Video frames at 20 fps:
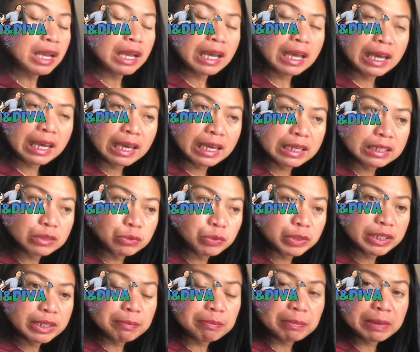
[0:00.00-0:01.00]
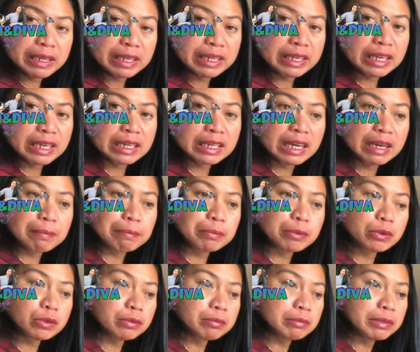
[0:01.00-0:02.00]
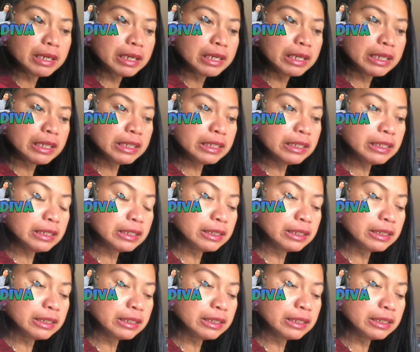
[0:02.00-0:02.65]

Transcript: and when I'm playing I put my